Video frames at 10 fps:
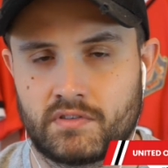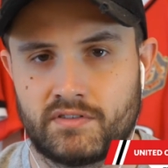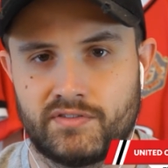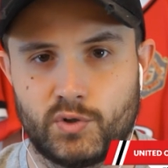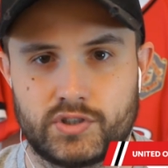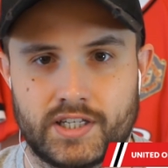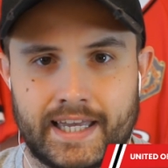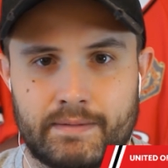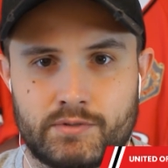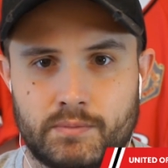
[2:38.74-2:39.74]
40
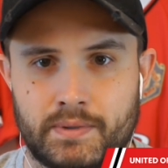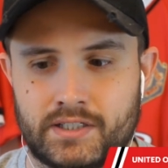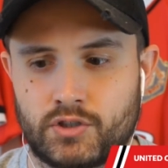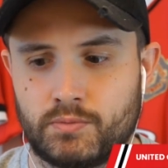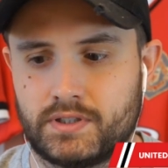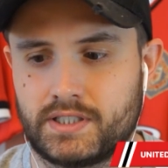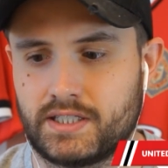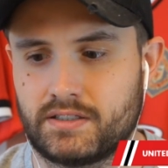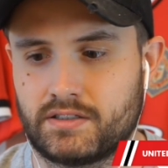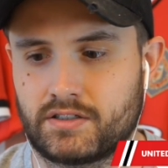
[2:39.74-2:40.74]
games in the past couple of
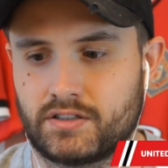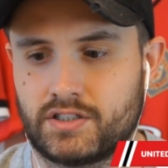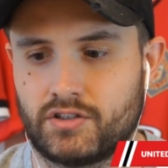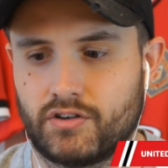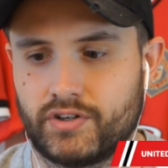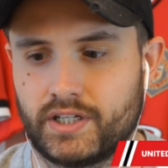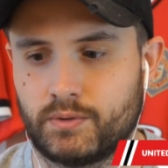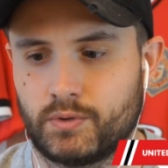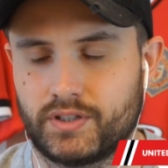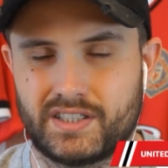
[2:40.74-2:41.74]
seasons because he's not really
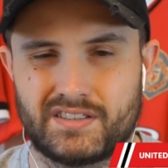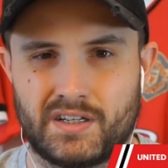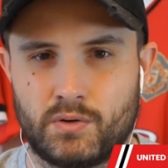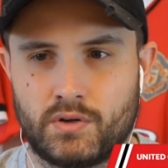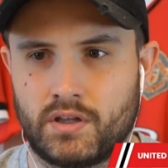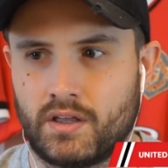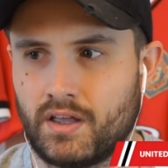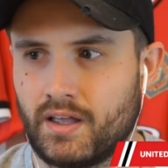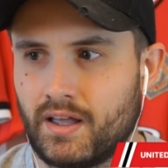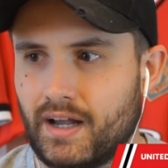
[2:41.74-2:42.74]
wanted. So
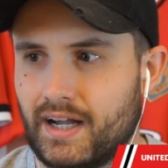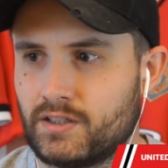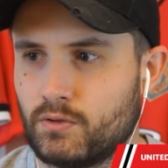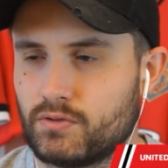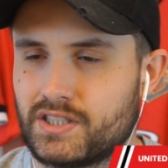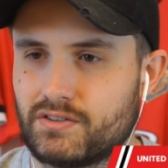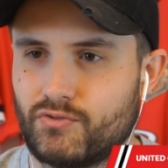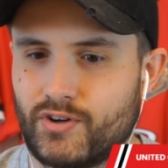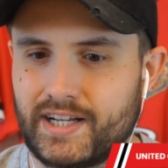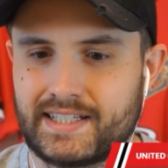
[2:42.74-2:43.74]
I don't
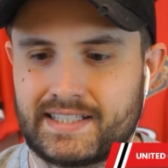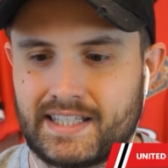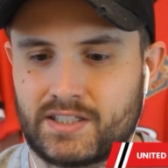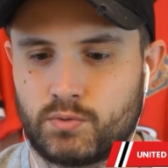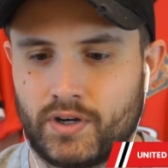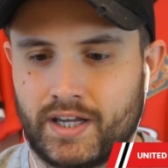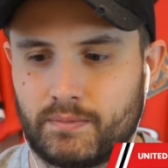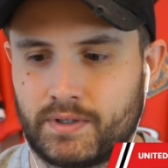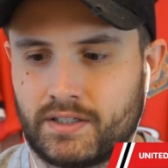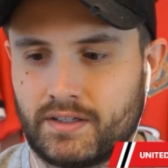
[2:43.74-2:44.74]
really see this one
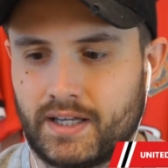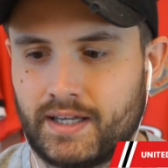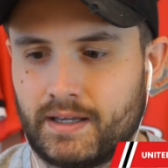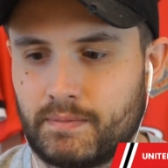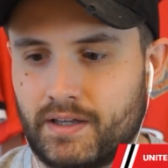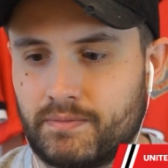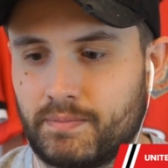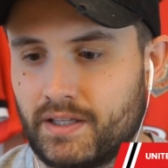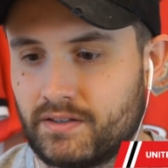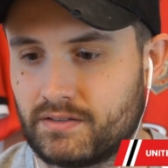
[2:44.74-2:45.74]
happening. Um,
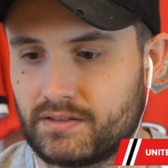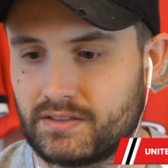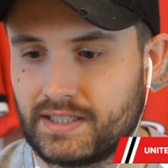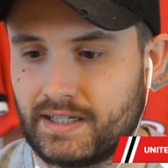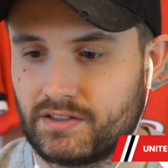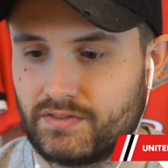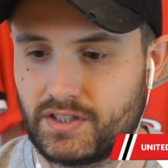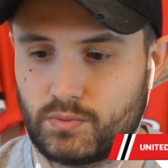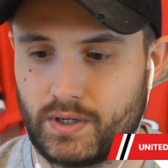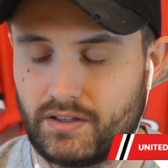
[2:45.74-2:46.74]
by the sounds of it
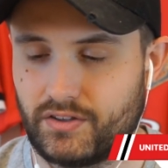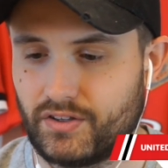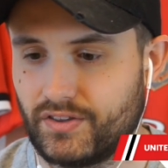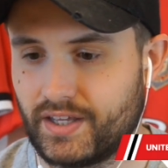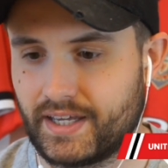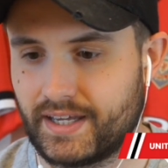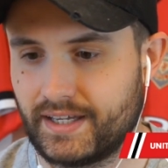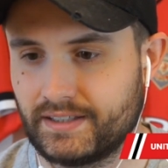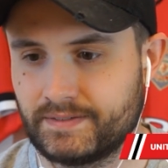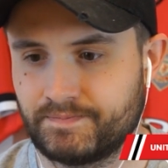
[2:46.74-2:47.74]
as well, that they, uh,